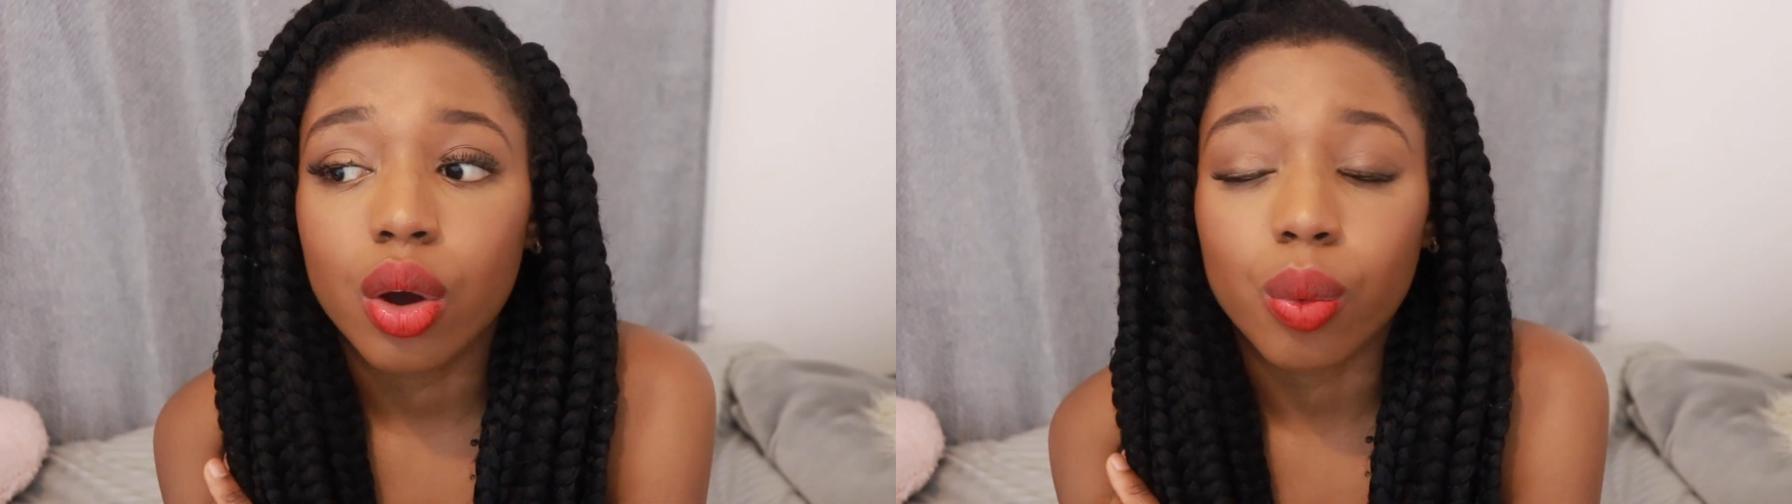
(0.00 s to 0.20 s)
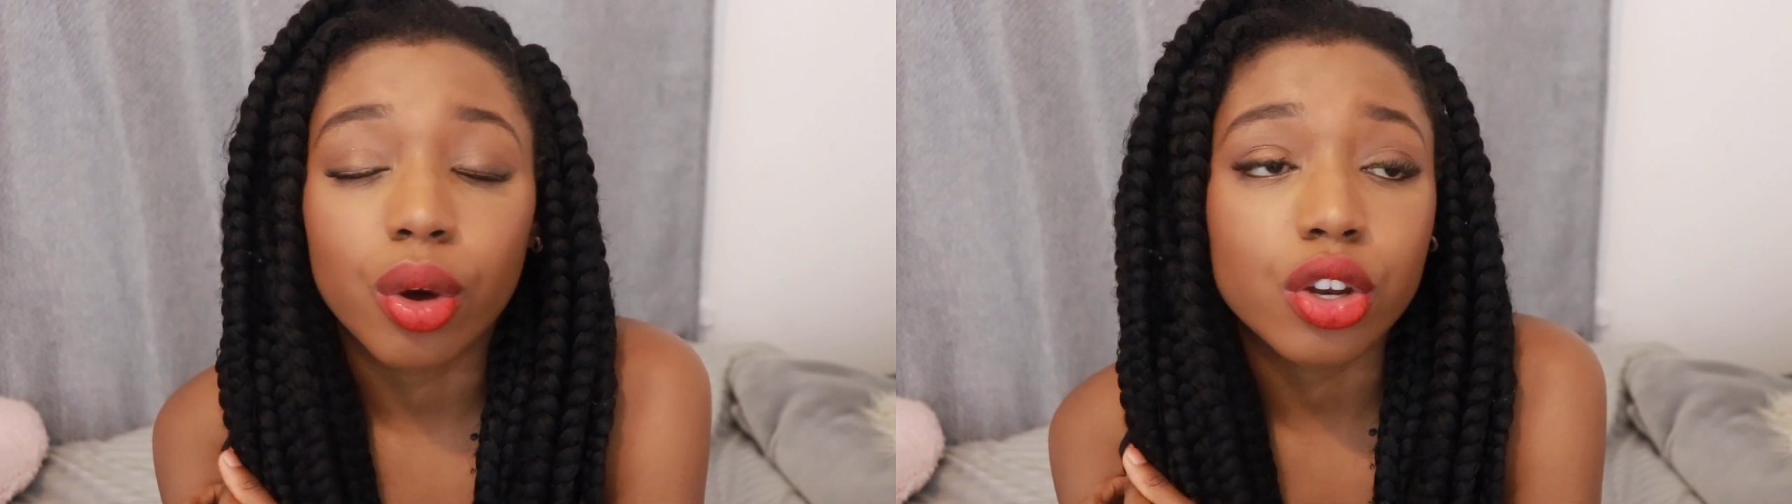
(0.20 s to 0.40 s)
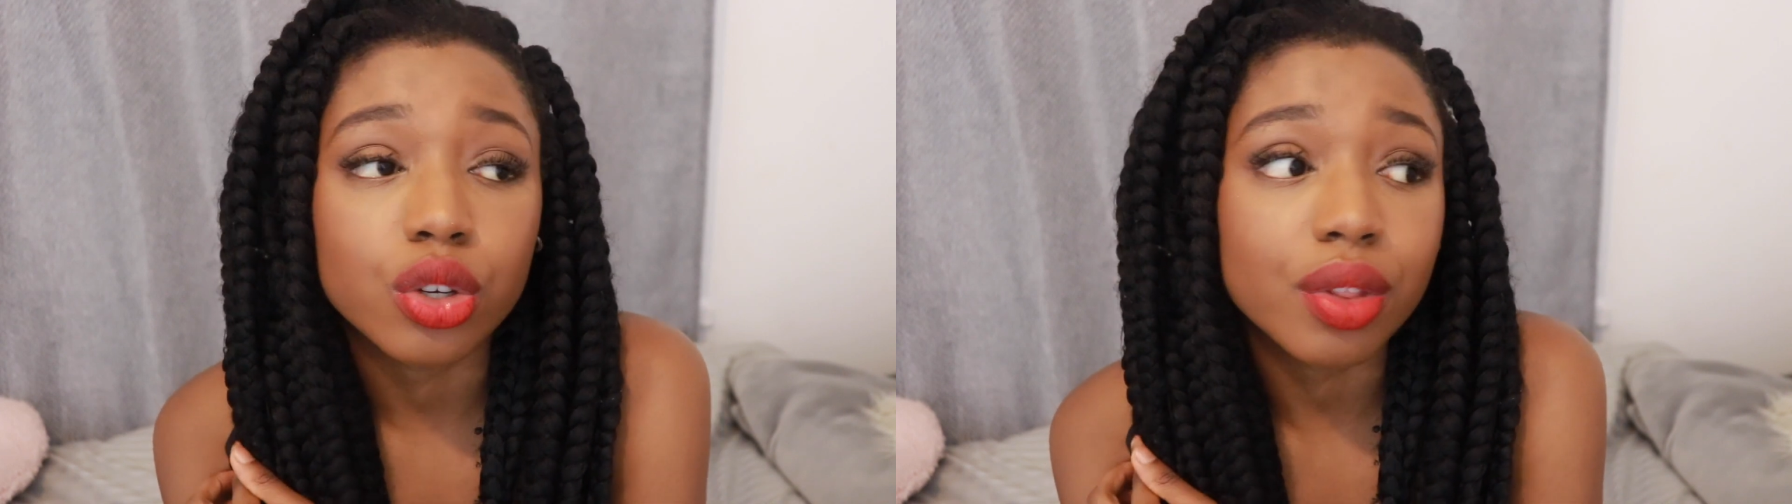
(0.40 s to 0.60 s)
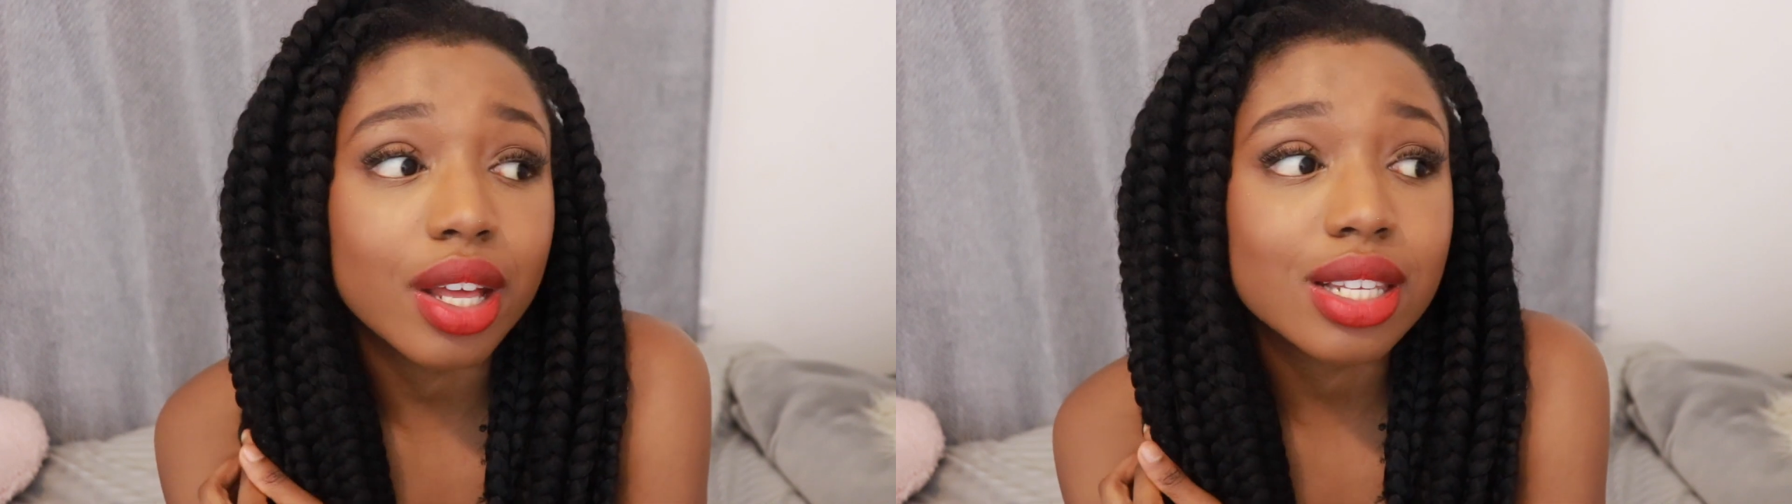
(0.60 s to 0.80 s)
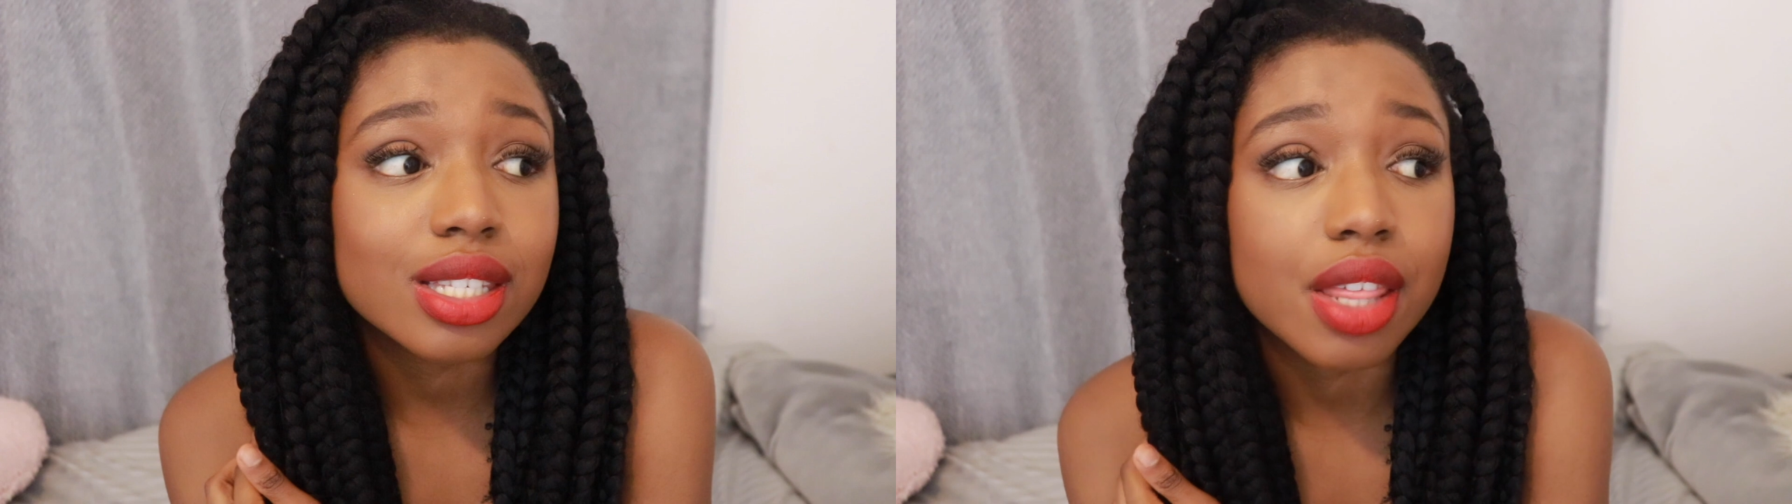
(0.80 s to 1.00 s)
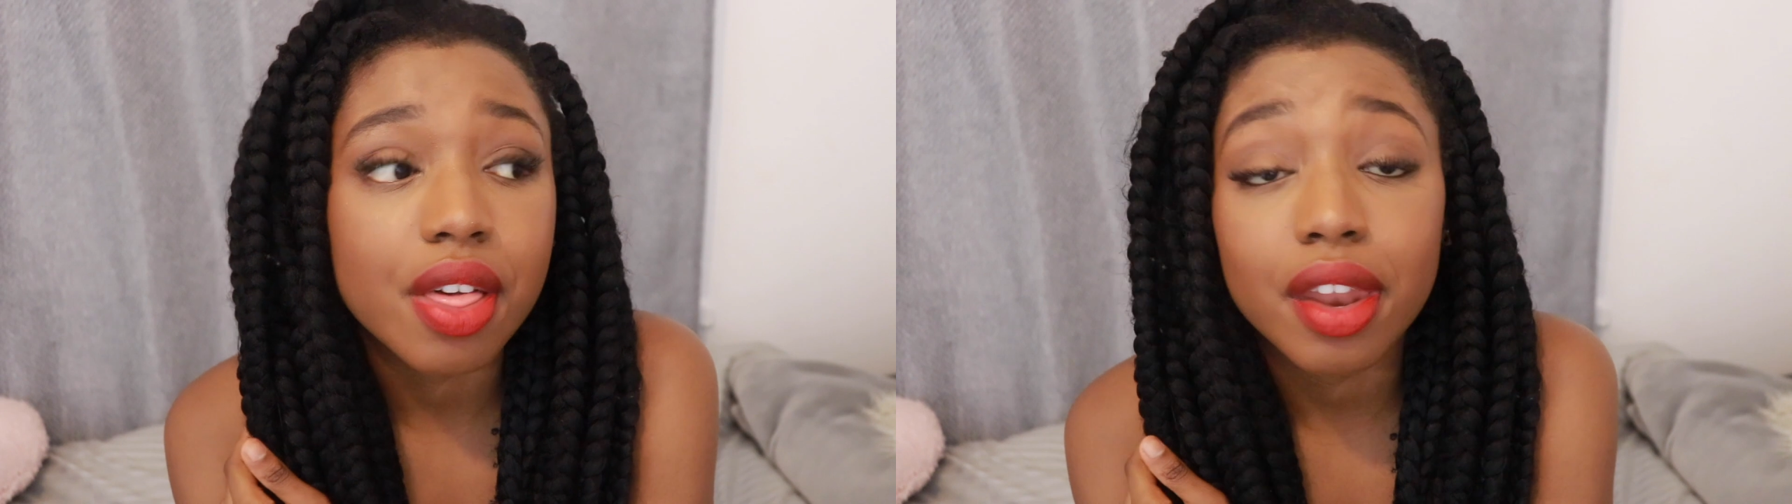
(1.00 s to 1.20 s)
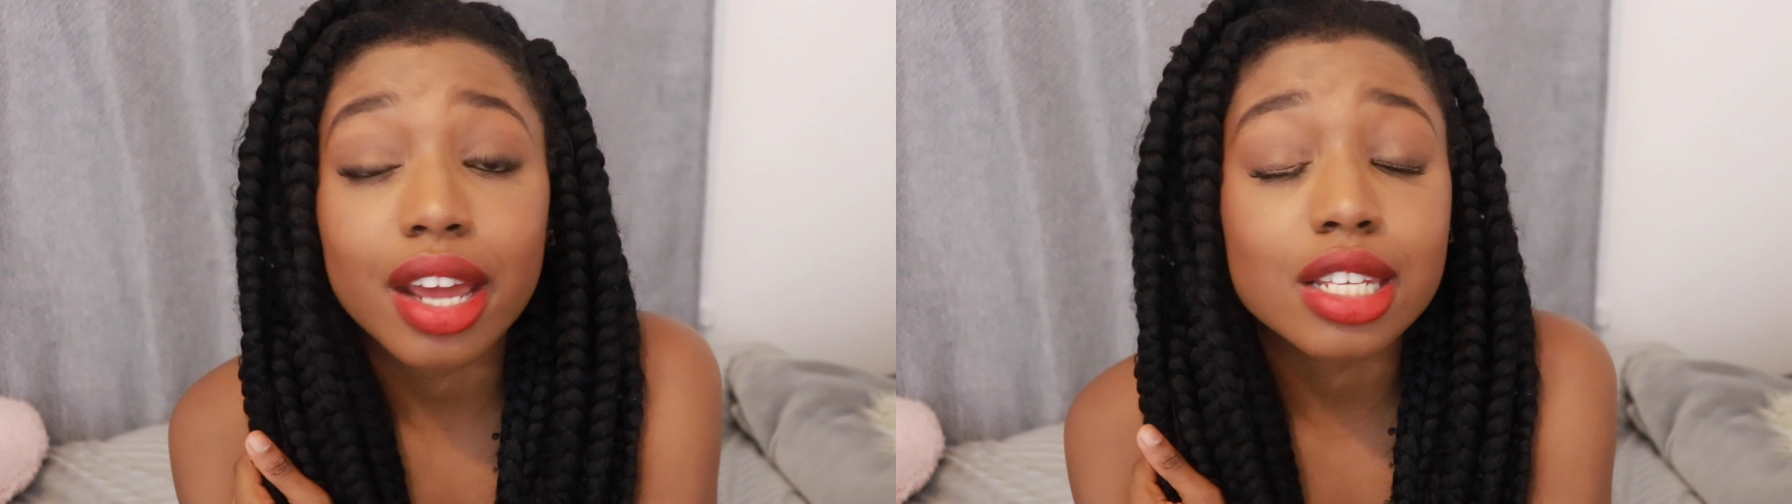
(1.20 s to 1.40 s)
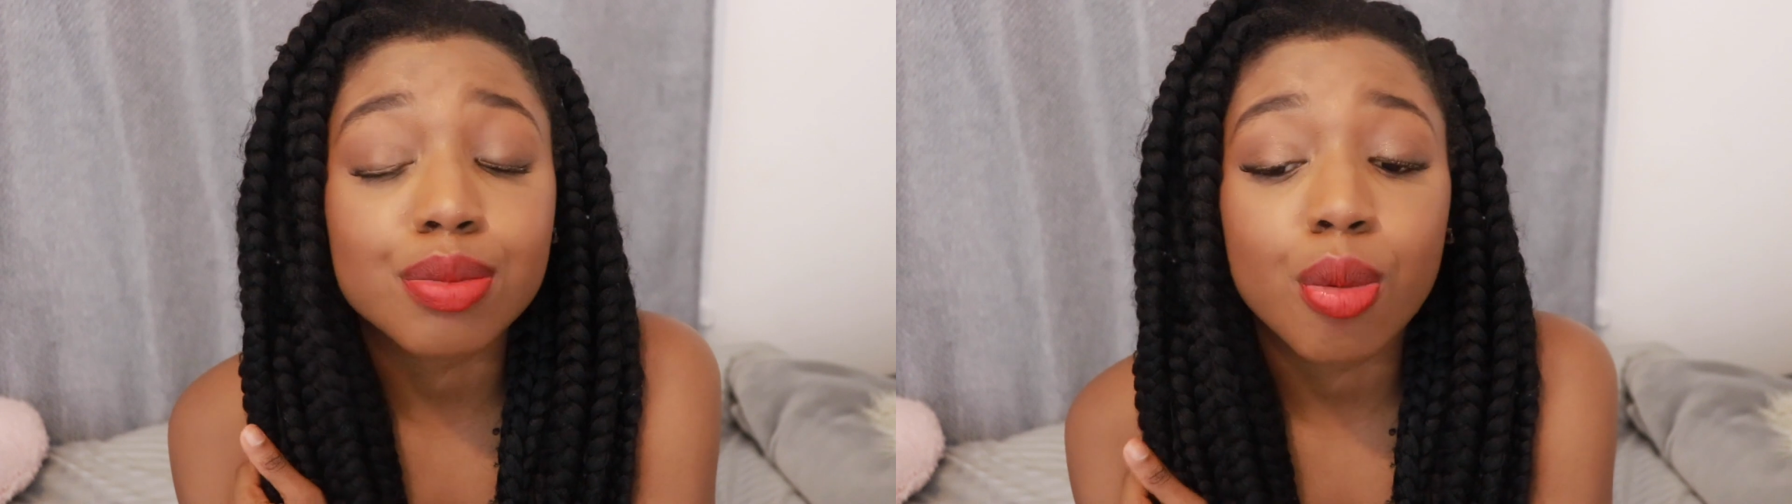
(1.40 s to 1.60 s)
want to do this, and then the next